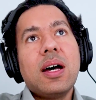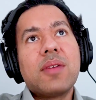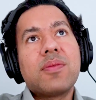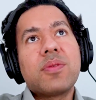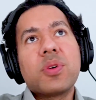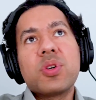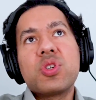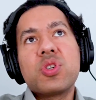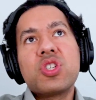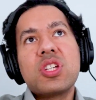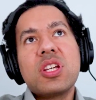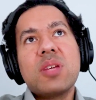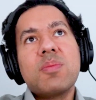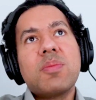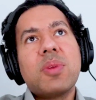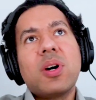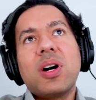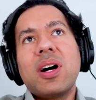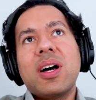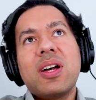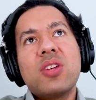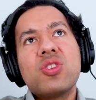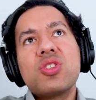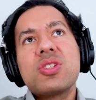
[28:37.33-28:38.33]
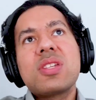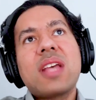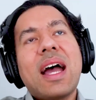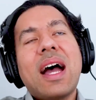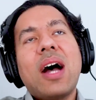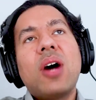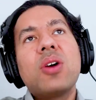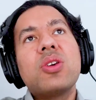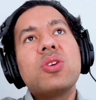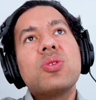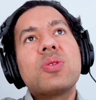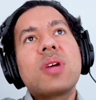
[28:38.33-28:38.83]
for SHEBA and just
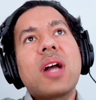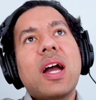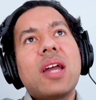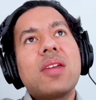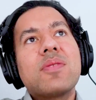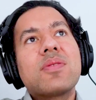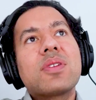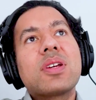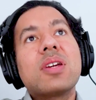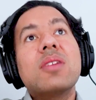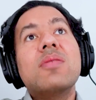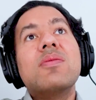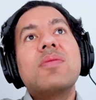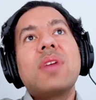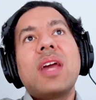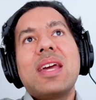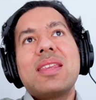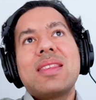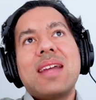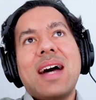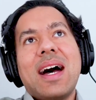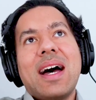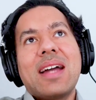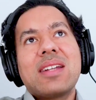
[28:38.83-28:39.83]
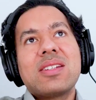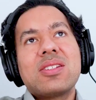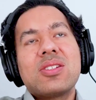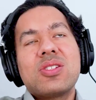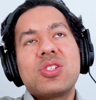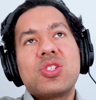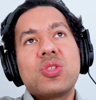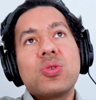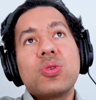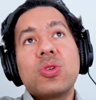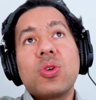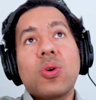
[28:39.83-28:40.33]
how you kind of convey that
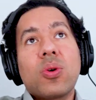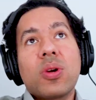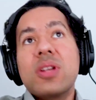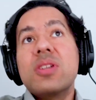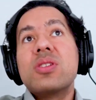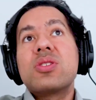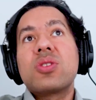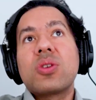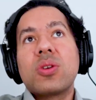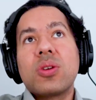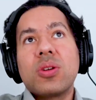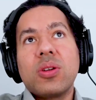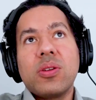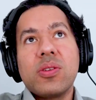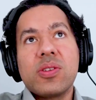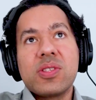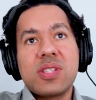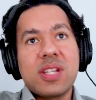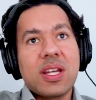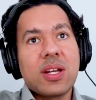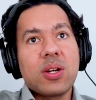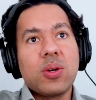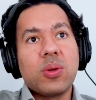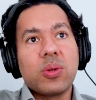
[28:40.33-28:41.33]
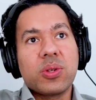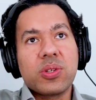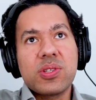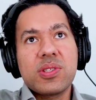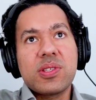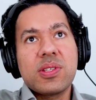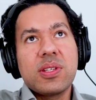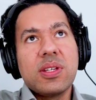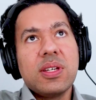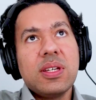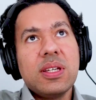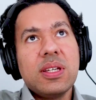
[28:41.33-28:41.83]
to your internal stakeholders?